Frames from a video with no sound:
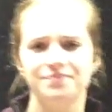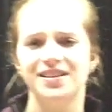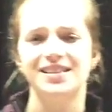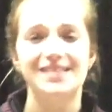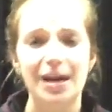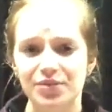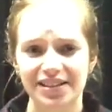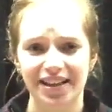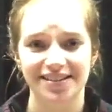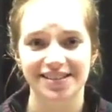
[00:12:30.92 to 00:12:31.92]
Sounded
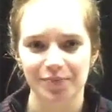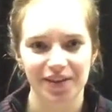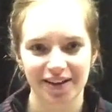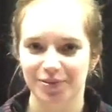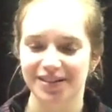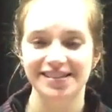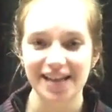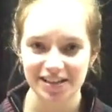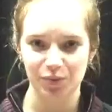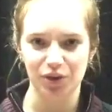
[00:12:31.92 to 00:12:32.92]
like something a
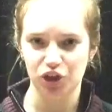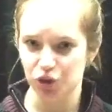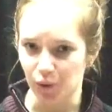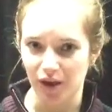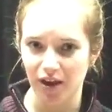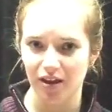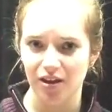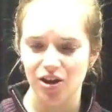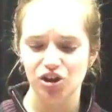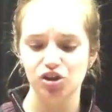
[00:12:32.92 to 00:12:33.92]
princess would enjoy,
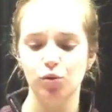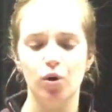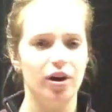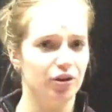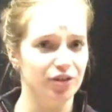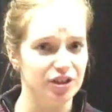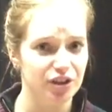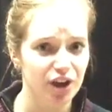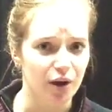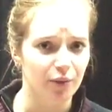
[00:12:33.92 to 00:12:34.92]
so I agreed to
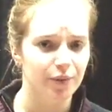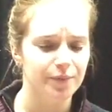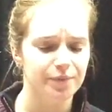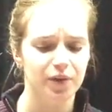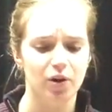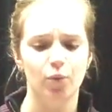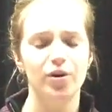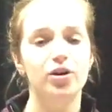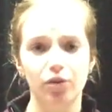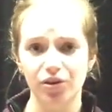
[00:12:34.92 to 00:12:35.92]
go. We
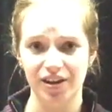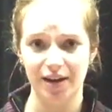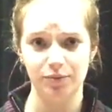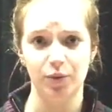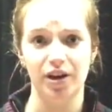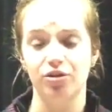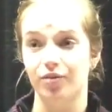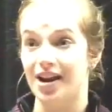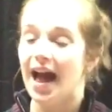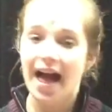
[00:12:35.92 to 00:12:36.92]
got on the
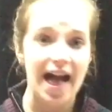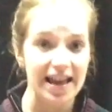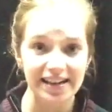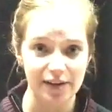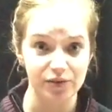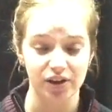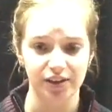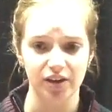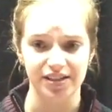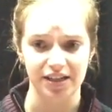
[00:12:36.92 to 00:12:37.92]
M23, headed outside
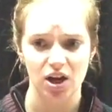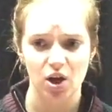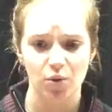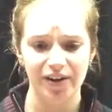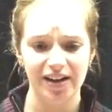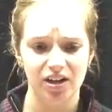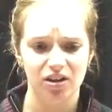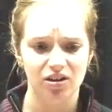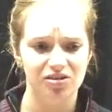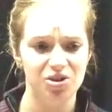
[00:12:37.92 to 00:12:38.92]
London, when it
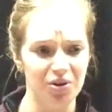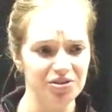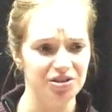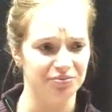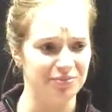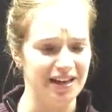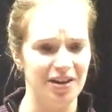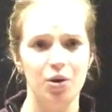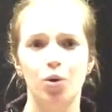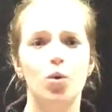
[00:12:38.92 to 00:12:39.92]
dawned on me.
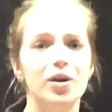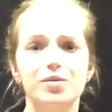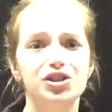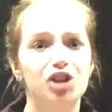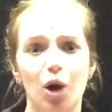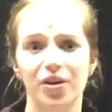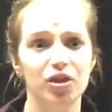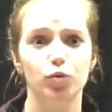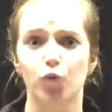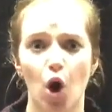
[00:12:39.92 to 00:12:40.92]
We was going
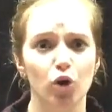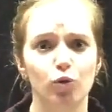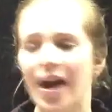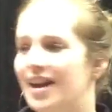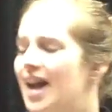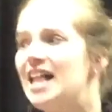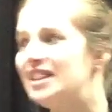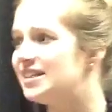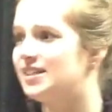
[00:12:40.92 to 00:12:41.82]
the wrong way. This